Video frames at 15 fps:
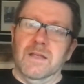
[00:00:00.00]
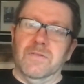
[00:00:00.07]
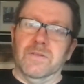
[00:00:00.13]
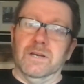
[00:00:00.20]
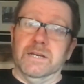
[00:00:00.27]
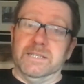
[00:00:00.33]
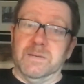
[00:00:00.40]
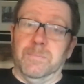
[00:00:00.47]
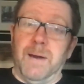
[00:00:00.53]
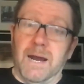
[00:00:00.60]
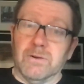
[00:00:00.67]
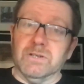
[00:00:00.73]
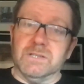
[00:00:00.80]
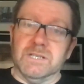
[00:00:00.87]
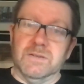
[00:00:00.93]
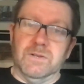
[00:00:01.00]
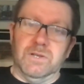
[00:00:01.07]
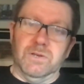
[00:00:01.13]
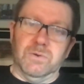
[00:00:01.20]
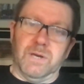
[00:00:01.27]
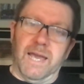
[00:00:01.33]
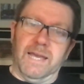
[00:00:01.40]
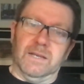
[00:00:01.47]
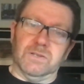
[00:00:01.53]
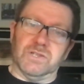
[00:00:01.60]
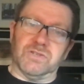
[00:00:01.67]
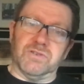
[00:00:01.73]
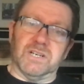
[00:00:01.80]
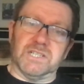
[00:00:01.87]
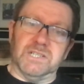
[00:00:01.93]
that is apparent in the UK
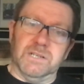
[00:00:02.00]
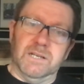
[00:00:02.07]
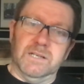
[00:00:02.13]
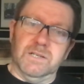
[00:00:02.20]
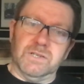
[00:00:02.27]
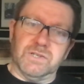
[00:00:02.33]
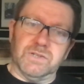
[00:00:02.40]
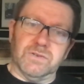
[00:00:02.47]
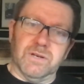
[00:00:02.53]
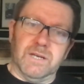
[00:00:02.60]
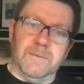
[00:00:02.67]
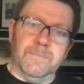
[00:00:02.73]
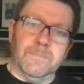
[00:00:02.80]
construction industry?